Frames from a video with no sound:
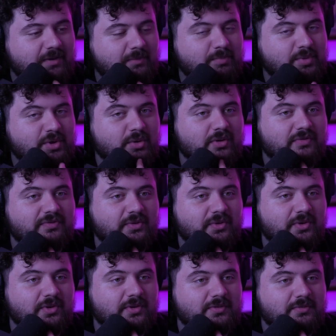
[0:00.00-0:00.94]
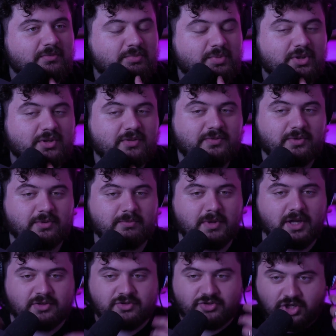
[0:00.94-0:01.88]
beautiful
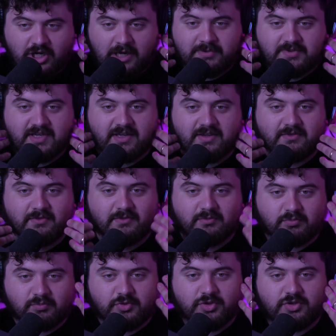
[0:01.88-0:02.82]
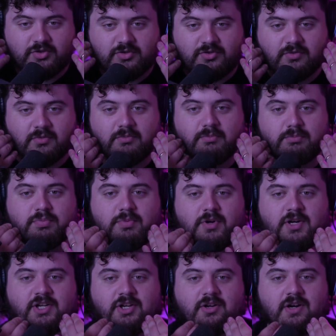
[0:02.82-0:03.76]
mutton chops that
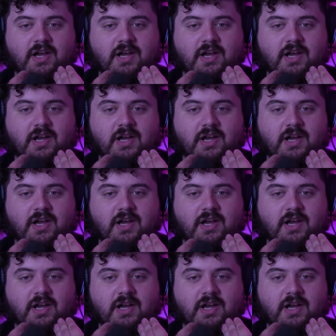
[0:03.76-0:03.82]
bring your